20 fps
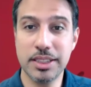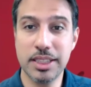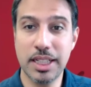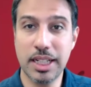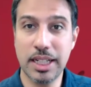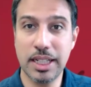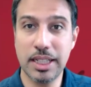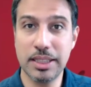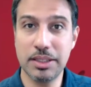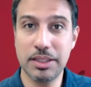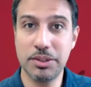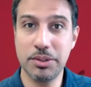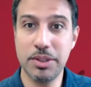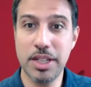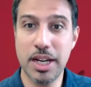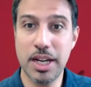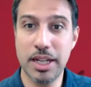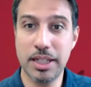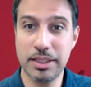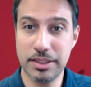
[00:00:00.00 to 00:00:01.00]
that do
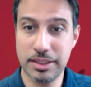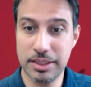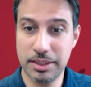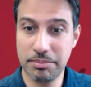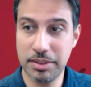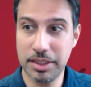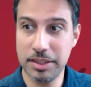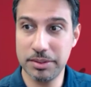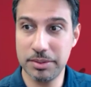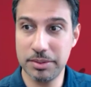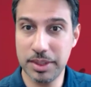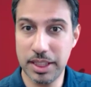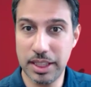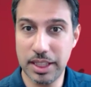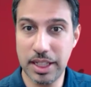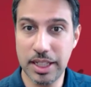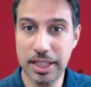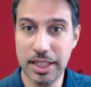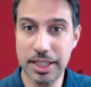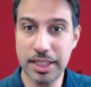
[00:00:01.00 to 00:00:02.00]
not simply
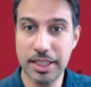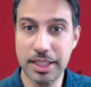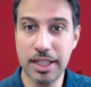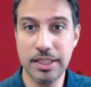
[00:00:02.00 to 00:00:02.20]
relying